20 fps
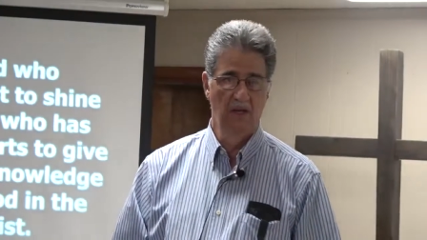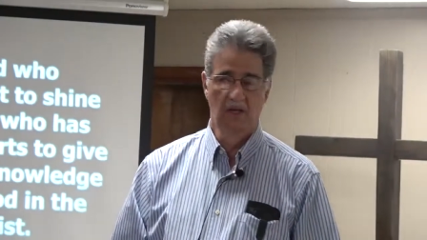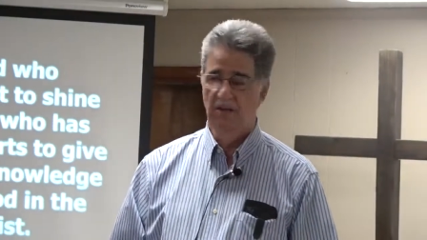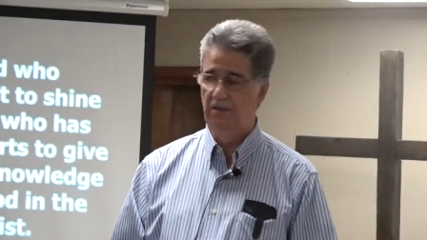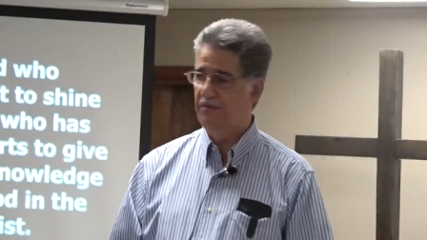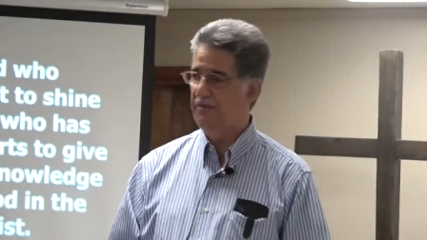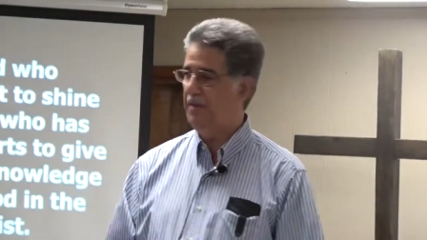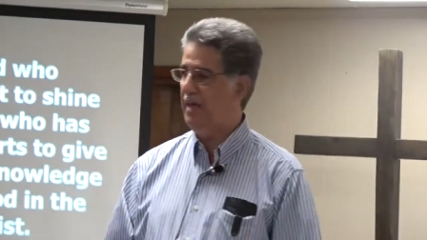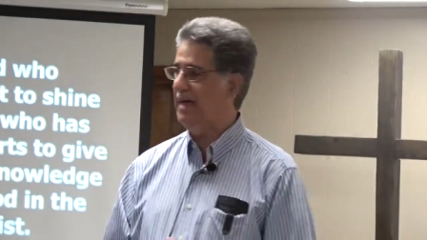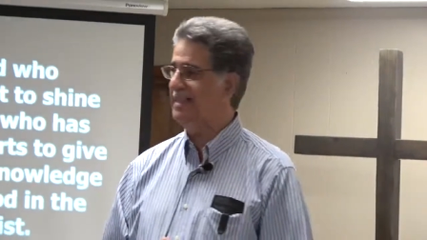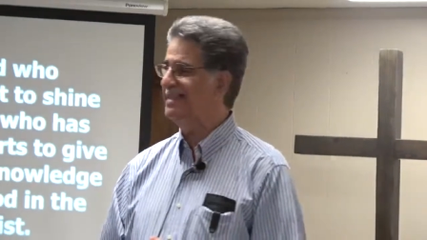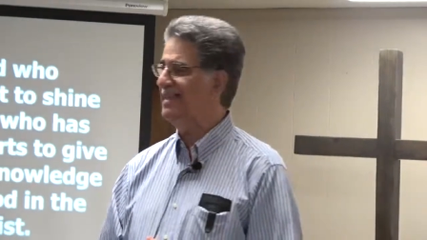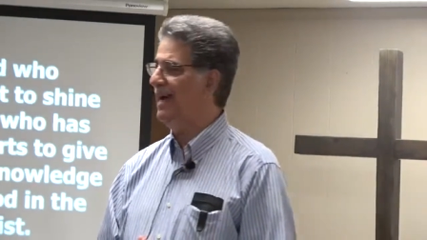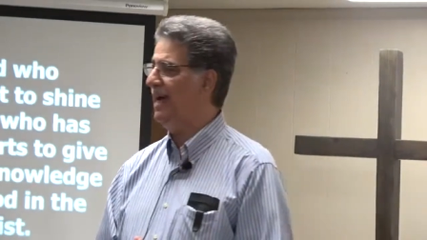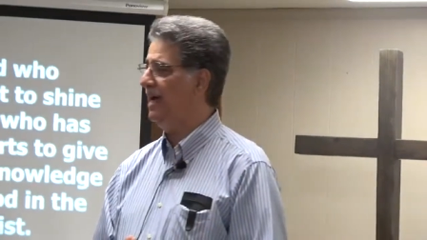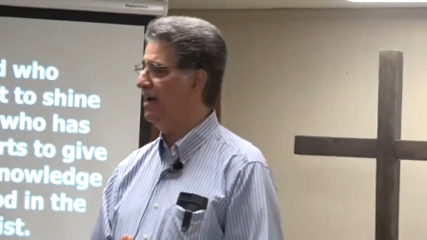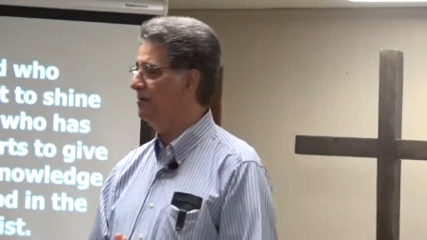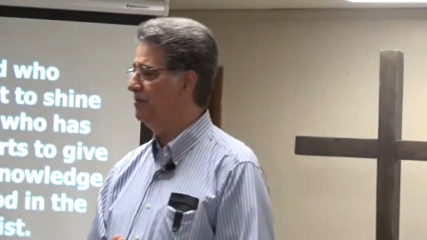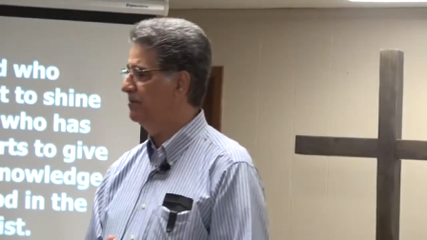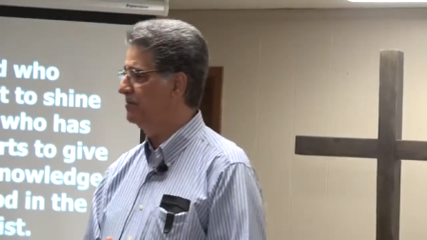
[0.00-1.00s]
The flood
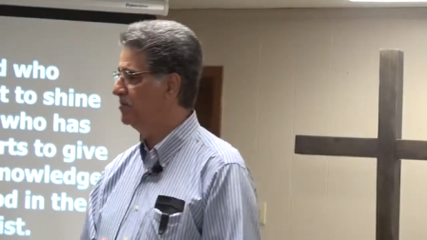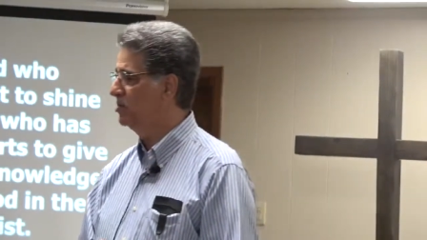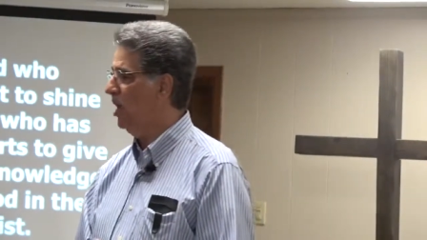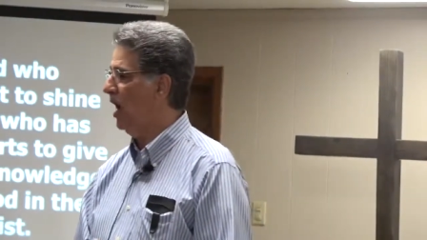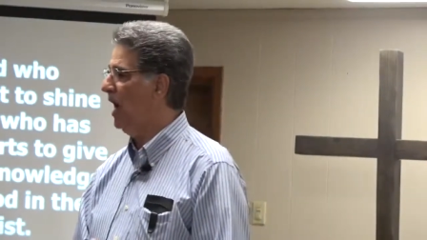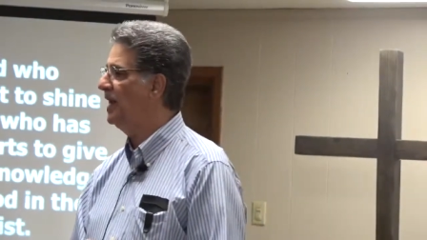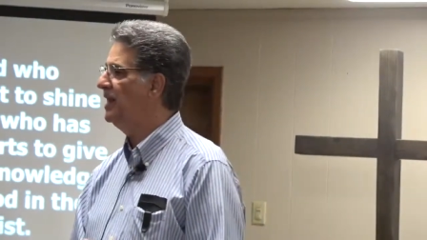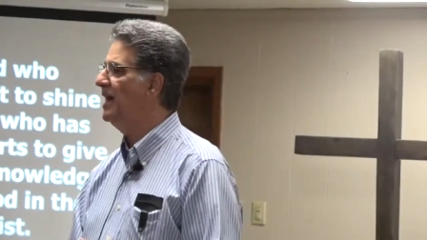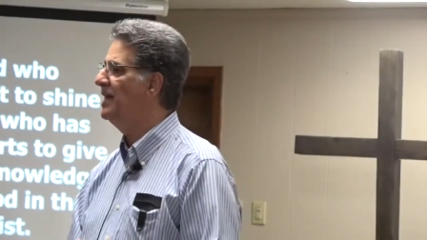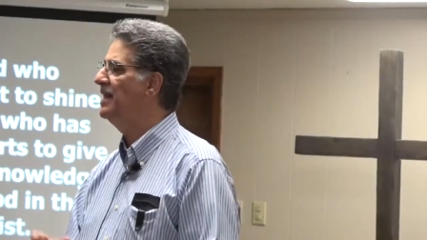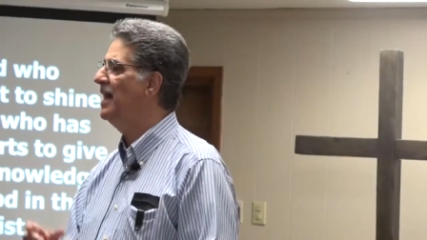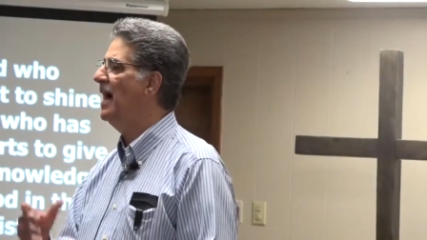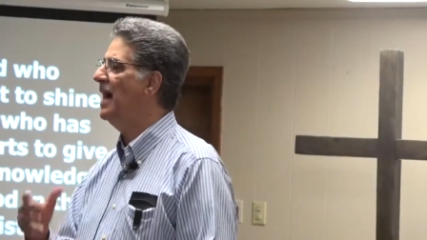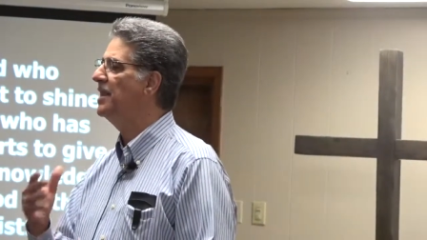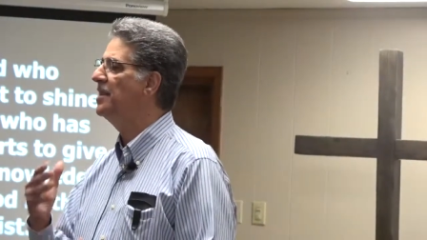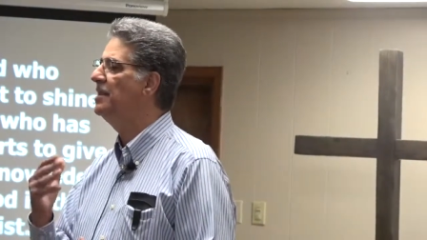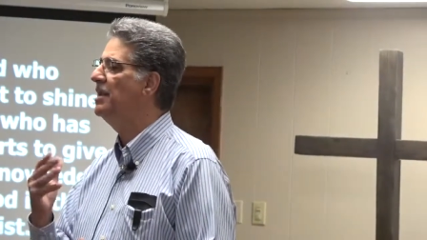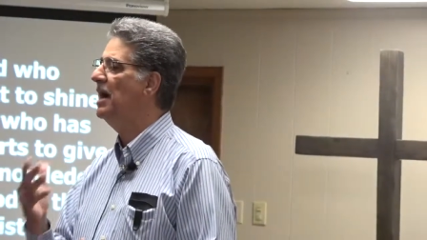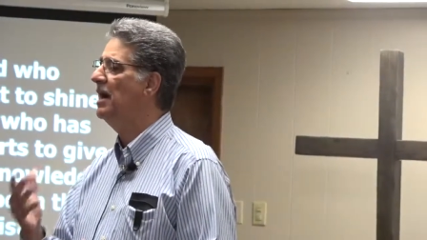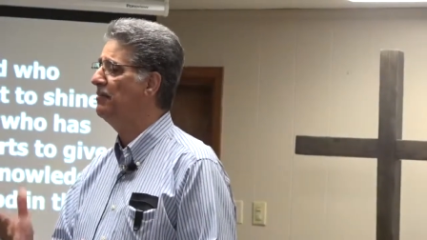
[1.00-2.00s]
came. God had
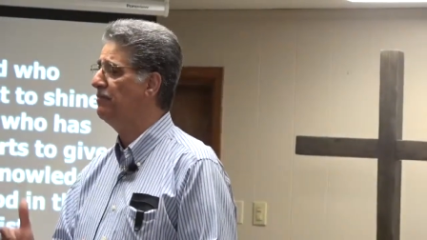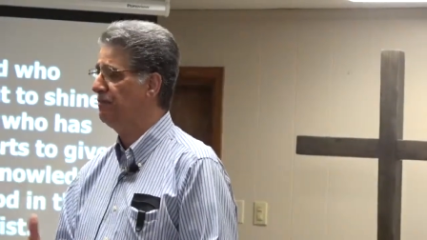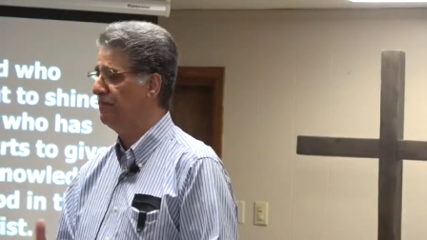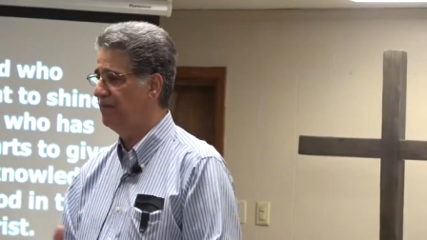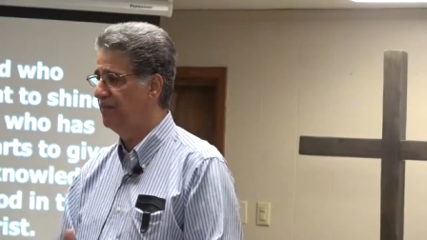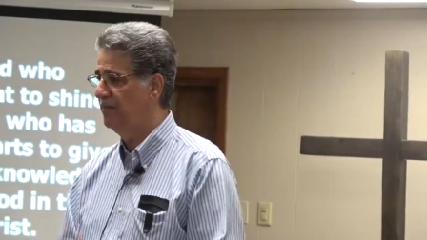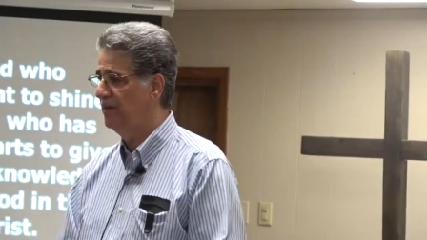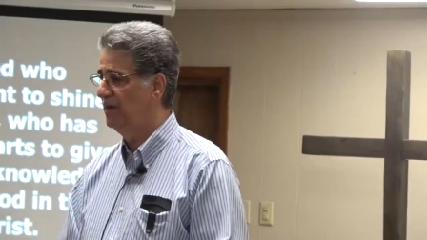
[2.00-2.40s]
had enough.